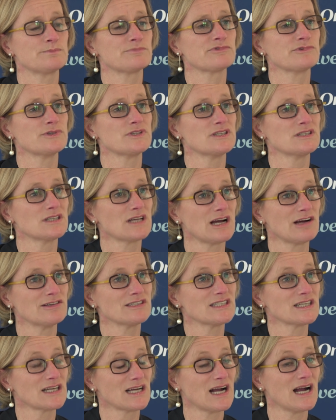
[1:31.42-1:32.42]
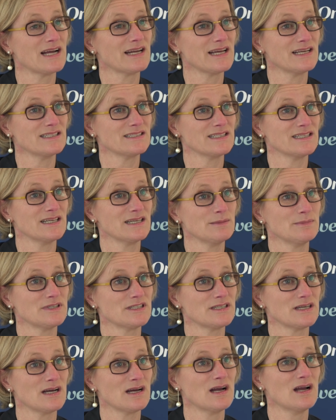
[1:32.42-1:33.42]
Bruton tyrosine kinase
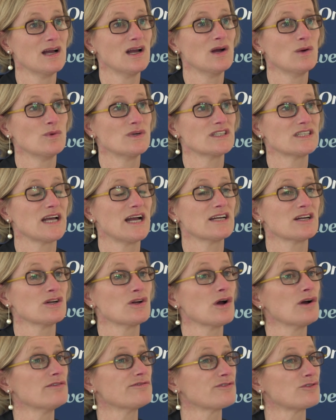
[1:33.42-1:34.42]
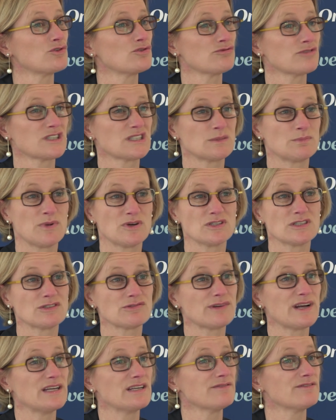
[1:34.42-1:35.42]
inhibitor, which had an overall
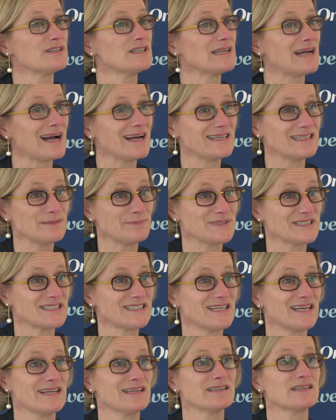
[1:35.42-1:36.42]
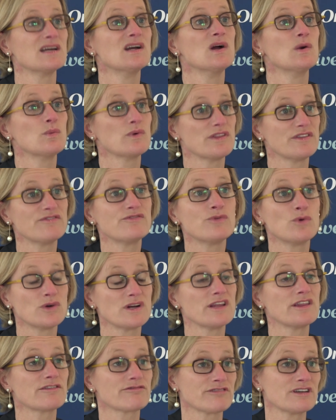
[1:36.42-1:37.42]
response rate of 90%, with
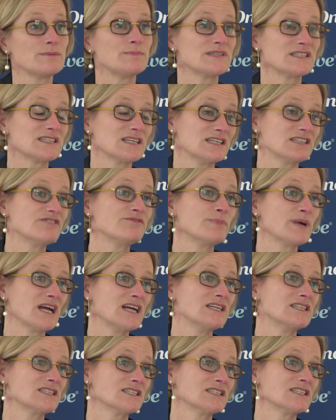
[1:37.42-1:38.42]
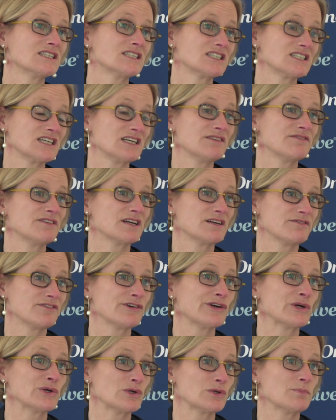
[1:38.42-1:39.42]
43% of patients achieving a
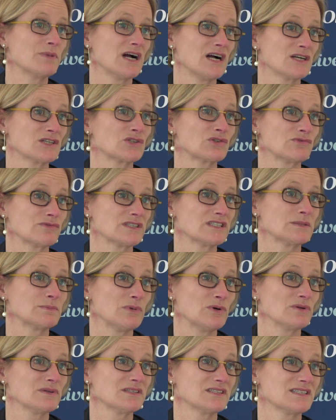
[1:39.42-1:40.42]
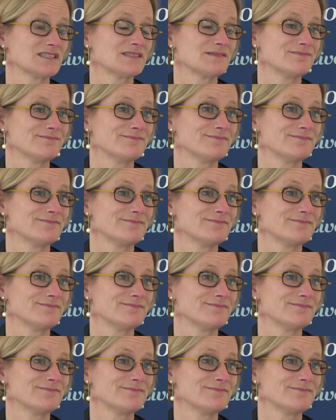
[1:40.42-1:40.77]
very good partial response.